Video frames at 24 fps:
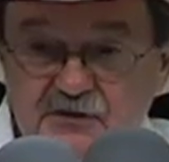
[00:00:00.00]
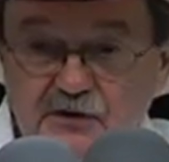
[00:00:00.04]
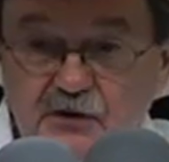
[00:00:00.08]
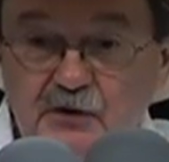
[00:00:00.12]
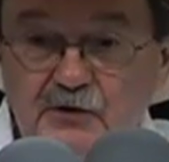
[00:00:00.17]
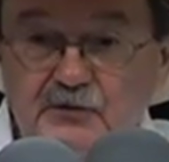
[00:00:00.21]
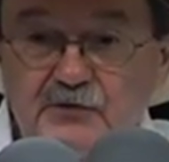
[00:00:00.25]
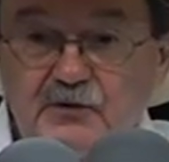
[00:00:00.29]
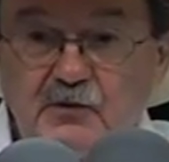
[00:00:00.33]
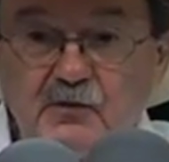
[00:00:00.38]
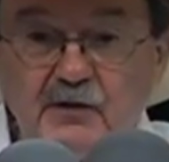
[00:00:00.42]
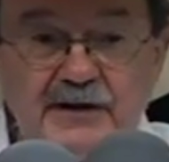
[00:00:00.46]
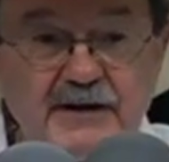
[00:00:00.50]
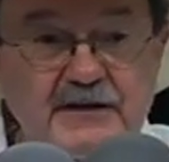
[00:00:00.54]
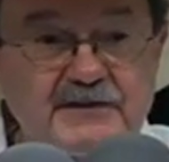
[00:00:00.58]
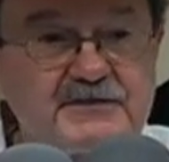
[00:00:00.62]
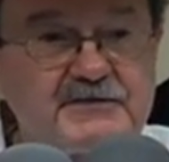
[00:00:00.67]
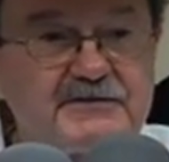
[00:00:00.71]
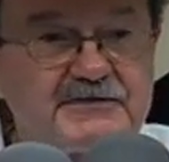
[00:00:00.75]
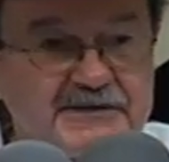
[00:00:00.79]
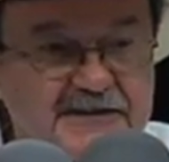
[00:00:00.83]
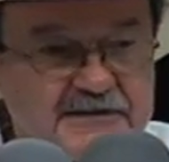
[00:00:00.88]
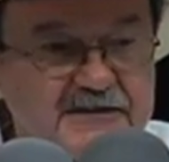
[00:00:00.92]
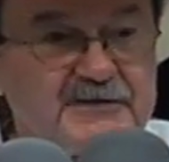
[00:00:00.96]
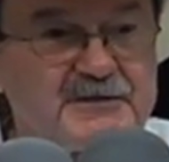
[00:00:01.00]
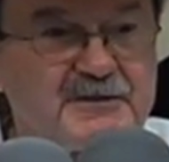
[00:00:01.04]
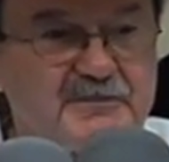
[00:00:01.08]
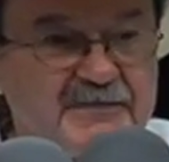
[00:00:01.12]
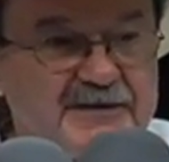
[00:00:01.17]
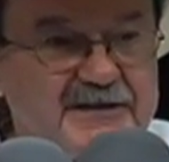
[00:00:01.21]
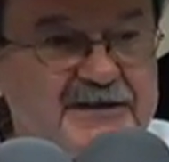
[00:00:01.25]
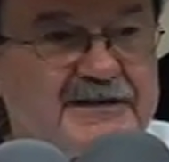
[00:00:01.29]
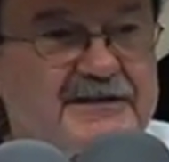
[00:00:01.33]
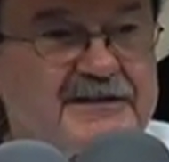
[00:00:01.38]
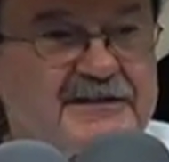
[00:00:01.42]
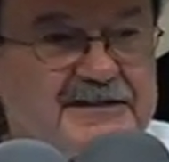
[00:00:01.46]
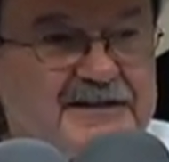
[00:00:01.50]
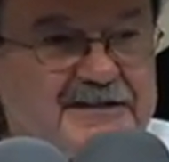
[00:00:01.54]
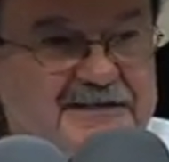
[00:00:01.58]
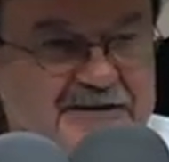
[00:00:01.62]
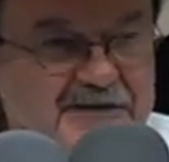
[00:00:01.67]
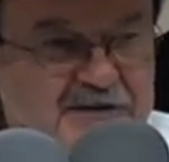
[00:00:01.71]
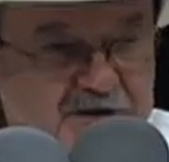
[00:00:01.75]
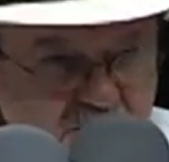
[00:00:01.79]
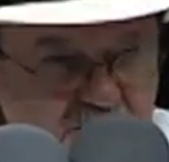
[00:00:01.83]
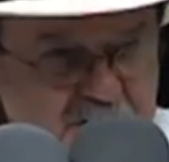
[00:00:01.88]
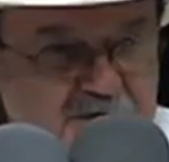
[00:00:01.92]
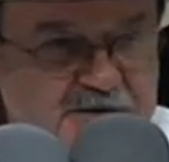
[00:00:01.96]
the earthquakes tend to be
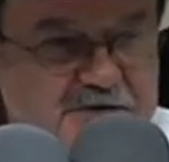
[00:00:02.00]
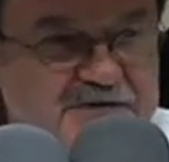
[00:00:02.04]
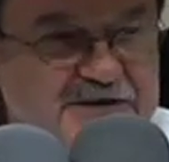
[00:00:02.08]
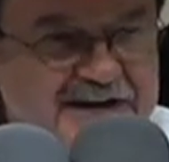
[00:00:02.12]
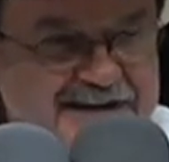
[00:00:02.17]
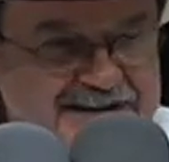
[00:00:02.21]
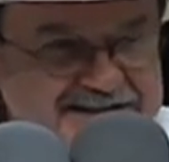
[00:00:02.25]
caused